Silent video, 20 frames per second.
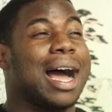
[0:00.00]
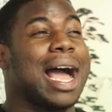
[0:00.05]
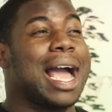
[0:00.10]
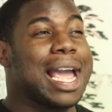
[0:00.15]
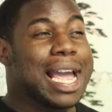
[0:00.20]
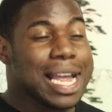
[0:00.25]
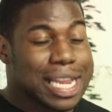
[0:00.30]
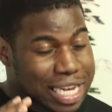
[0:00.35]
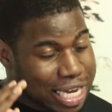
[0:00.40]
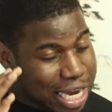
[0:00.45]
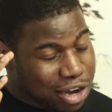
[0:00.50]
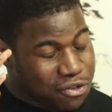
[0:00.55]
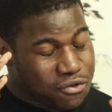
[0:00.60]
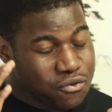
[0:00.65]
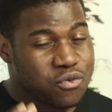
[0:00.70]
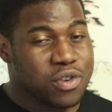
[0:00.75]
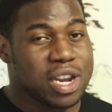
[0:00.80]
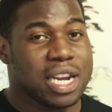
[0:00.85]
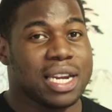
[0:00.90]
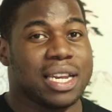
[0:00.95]
It
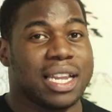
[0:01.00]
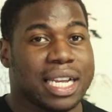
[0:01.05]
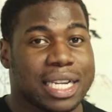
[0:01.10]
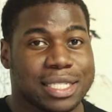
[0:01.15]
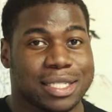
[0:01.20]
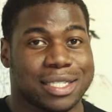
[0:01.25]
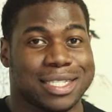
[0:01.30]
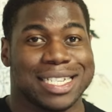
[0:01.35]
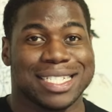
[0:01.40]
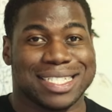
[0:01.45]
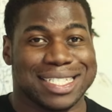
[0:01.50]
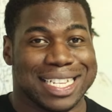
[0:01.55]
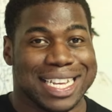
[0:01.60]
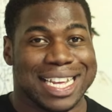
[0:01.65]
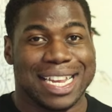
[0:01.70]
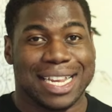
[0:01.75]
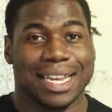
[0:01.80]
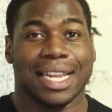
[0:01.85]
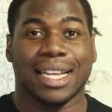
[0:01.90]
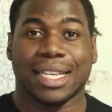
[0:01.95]
can really exist
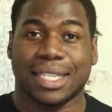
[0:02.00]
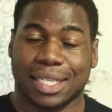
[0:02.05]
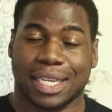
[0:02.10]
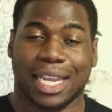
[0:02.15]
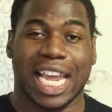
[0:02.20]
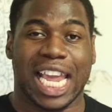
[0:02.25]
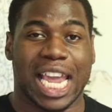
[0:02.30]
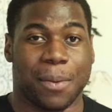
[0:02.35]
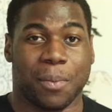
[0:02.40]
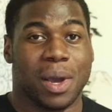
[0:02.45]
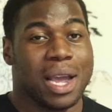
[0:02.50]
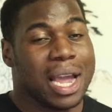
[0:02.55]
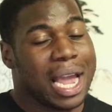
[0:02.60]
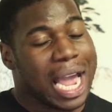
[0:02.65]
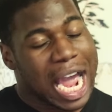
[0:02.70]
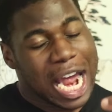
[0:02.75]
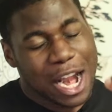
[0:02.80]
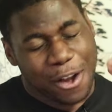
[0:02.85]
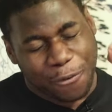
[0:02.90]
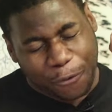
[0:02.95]
in this game,
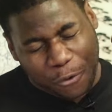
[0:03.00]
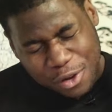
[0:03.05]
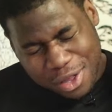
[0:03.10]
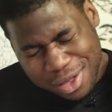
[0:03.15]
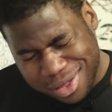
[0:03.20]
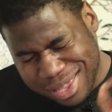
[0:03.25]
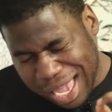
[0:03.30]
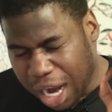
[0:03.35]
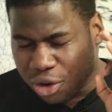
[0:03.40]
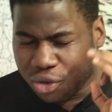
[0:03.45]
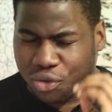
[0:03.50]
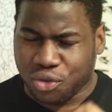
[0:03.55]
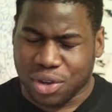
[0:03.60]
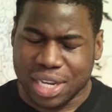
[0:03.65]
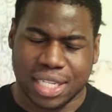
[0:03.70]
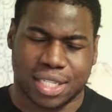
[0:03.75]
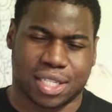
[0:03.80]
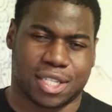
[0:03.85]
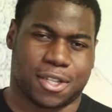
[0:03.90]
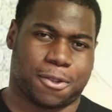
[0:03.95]
and for that
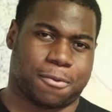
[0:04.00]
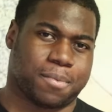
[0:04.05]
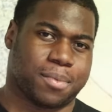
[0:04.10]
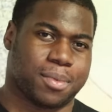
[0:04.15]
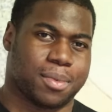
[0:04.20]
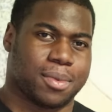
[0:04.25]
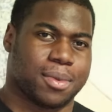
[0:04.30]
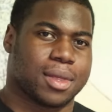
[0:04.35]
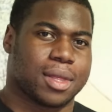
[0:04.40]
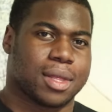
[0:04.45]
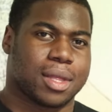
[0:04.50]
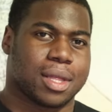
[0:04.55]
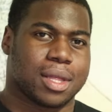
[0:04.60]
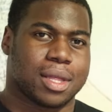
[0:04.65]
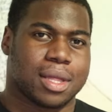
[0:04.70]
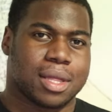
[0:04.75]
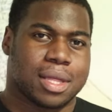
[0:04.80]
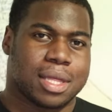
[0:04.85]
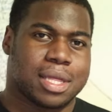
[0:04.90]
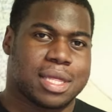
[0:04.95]
reason,
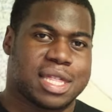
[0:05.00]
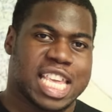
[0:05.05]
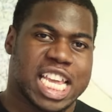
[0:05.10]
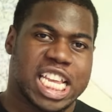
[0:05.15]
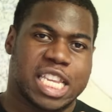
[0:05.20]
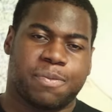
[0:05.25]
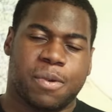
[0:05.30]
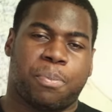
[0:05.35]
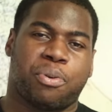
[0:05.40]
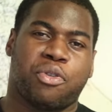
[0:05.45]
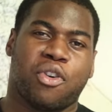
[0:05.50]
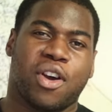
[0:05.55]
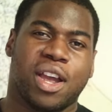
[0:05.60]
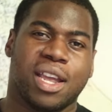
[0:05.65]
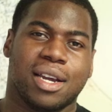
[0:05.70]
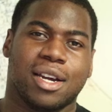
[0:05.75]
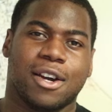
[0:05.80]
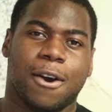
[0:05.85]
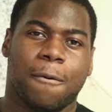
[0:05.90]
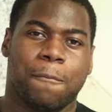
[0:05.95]
Desperate
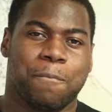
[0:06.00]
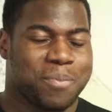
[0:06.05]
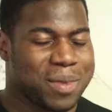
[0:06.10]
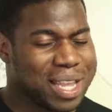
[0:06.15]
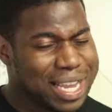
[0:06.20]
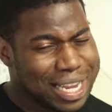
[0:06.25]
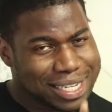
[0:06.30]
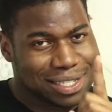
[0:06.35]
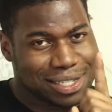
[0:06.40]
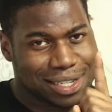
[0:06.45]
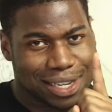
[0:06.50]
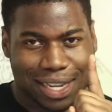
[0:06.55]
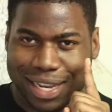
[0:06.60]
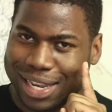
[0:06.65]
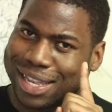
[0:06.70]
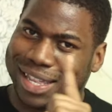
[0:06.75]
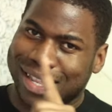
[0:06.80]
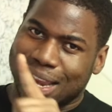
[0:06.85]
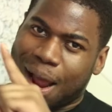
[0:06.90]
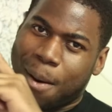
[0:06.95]
Prayer is
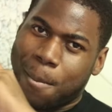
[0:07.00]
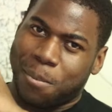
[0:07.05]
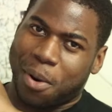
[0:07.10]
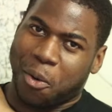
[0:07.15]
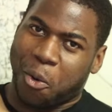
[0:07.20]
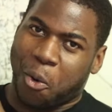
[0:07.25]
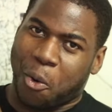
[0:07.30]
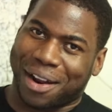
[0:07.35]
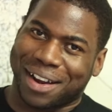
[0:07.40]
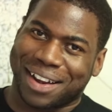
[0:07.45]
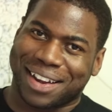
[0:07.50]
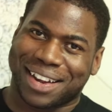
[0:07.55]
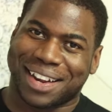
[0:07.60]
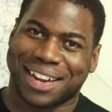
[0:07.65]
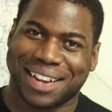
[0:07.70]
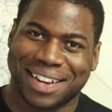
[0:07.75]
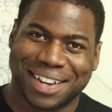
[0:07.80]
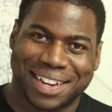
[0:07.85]
number 1.